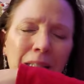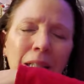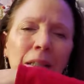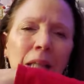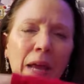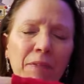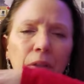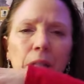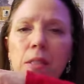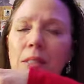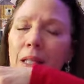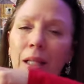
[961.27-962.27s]
delightful. It
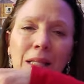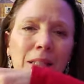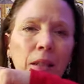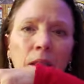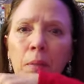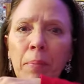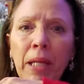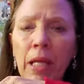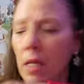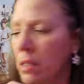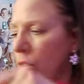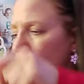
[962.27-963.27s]
still has a little bit of
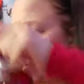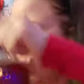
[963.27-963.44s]
hints of